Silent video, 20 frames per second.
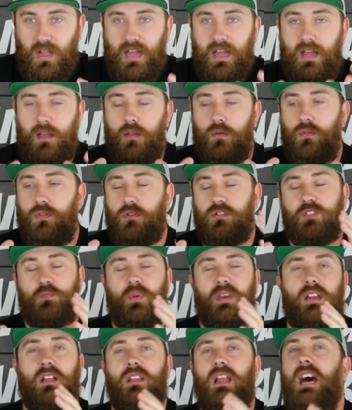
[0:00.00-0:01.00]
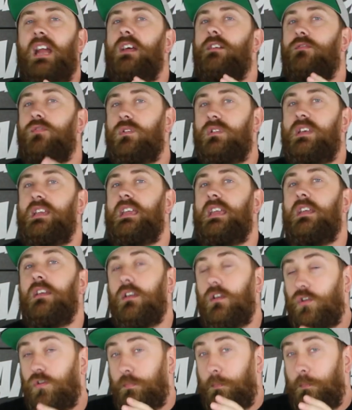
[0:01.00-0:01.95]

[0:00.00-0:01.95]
Uh, there's been a lot of really